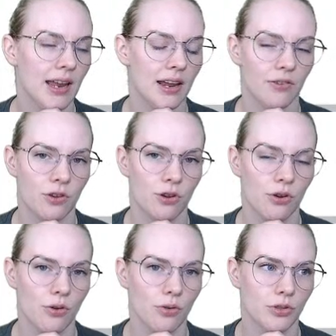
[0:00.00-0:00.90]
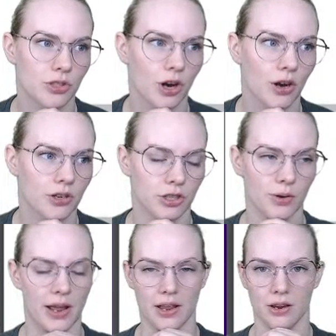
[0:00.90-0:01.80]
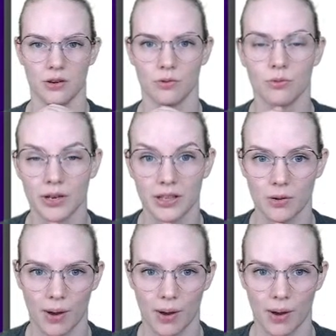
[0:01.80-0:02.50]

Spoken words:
if you start doing really